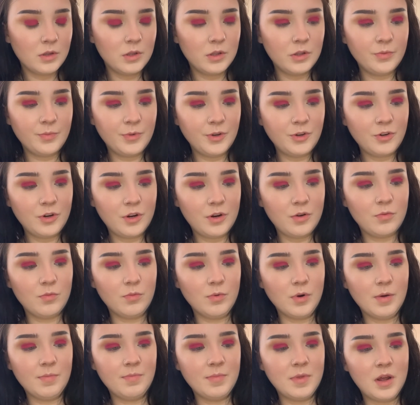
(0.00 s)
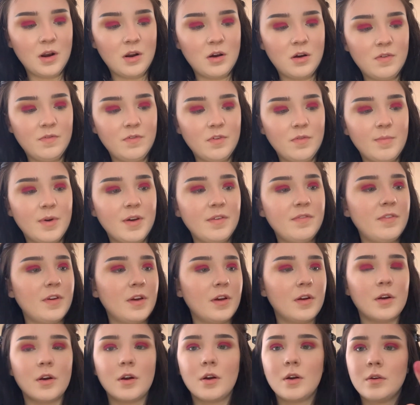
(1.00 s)
Let me try to rub that off with my
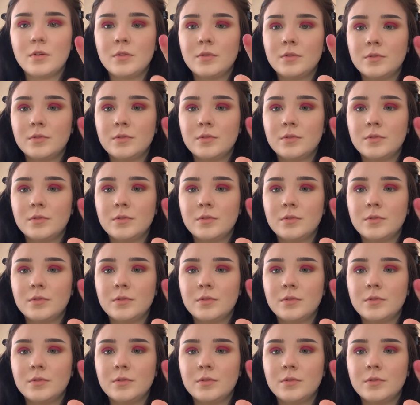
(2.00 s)
finger.